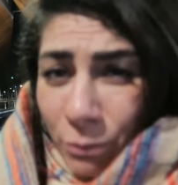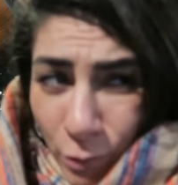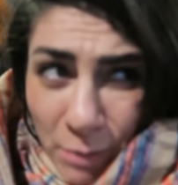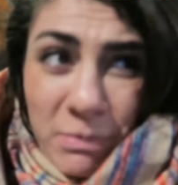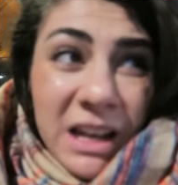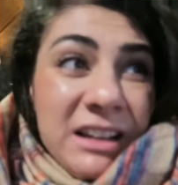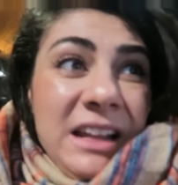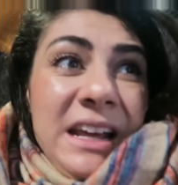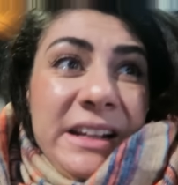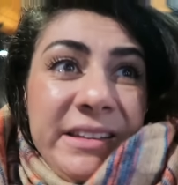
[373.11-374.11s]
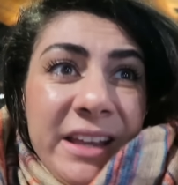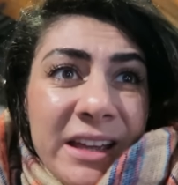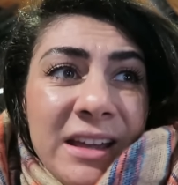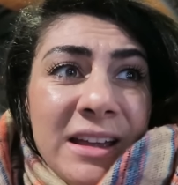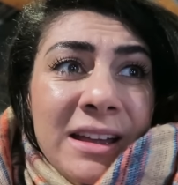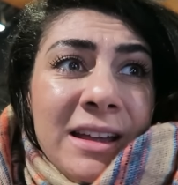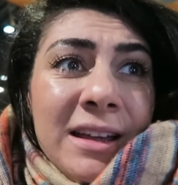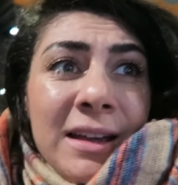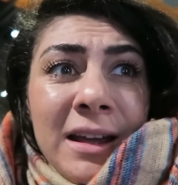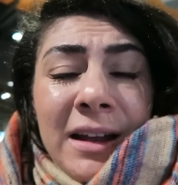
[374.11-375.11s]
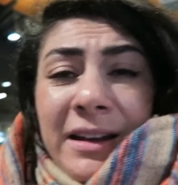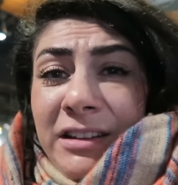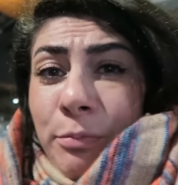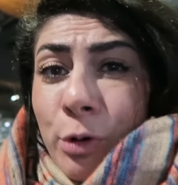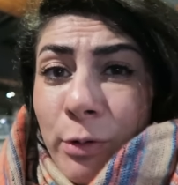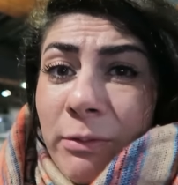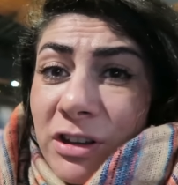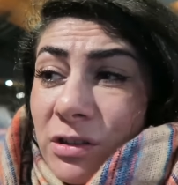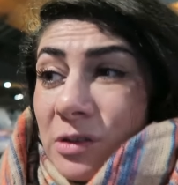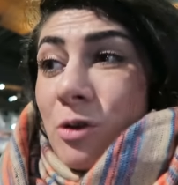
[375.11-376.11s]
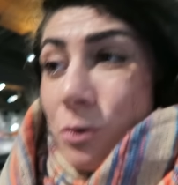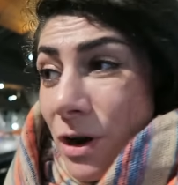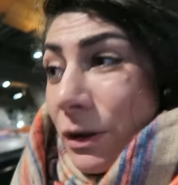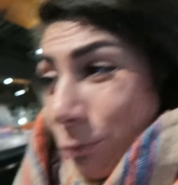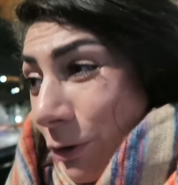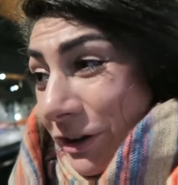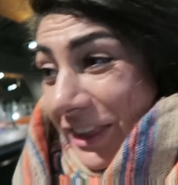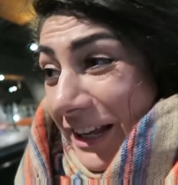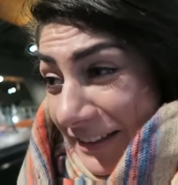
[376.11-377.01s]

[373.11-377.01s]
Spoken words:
We're 1 minute late. This movie was so not worth it.